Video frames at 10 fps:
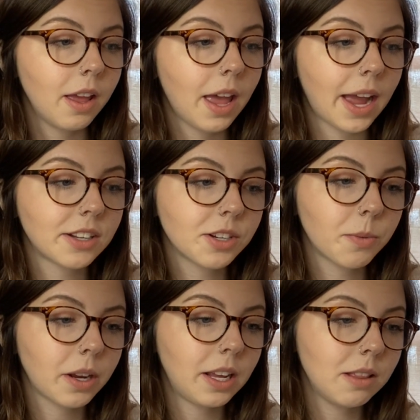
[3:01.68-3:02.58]
Hector
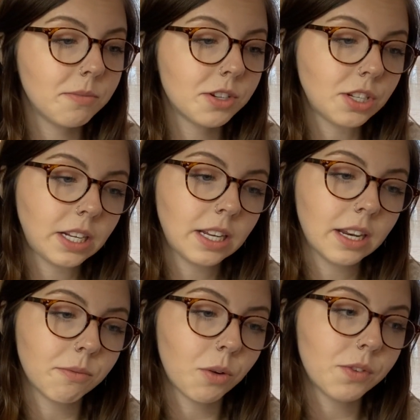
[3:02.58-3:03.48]
working the machine,
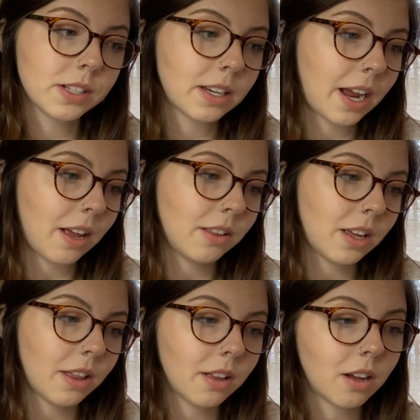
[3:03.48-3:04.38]
and Rufus and I
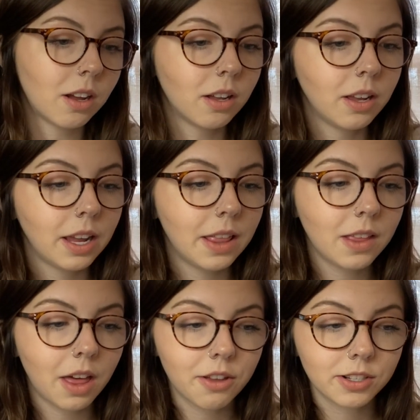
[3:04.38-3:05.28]
and
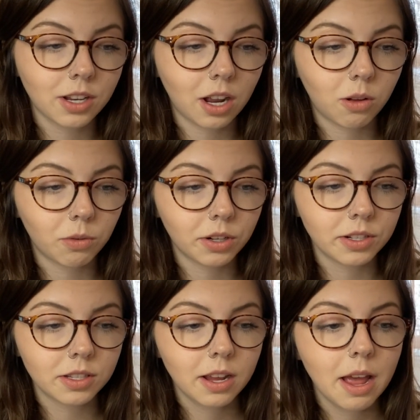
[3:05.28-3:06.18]
the other
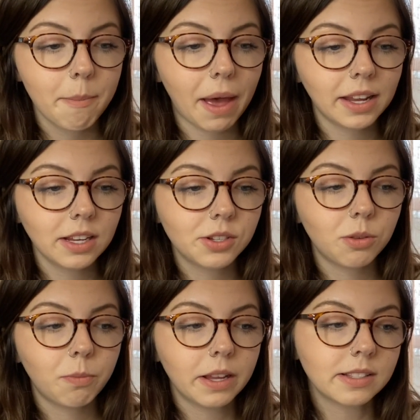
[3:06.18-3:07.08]
stockholders packing
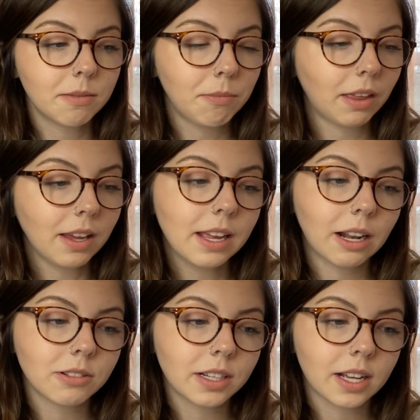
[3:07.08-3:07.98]
toothpaste and mailing it
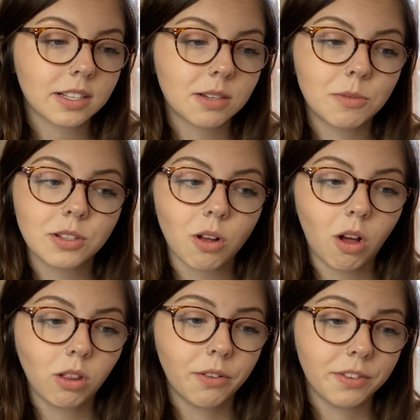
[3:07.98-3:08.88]
out to customers
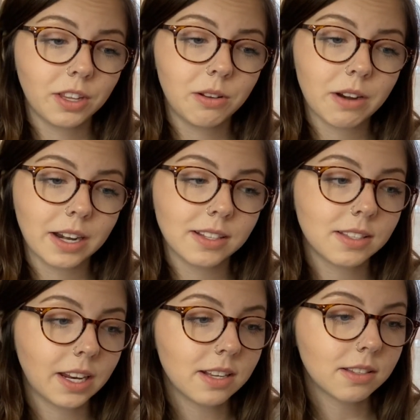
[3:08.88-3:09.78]
all over the United
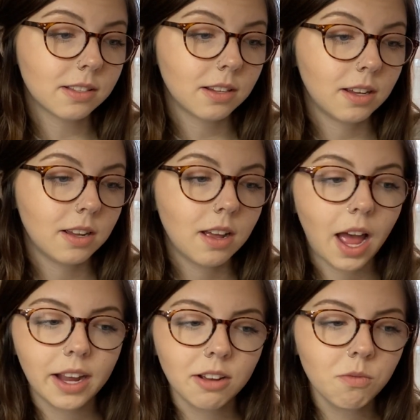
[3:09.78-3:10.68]
States.
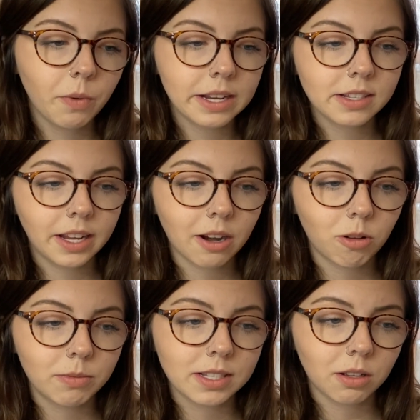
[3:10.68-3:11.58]
I couldn't wait to get
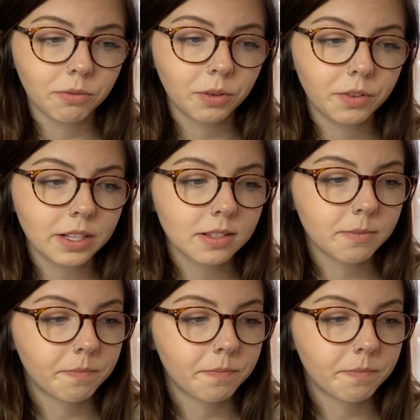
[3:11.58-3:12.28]
home and tell Rufus.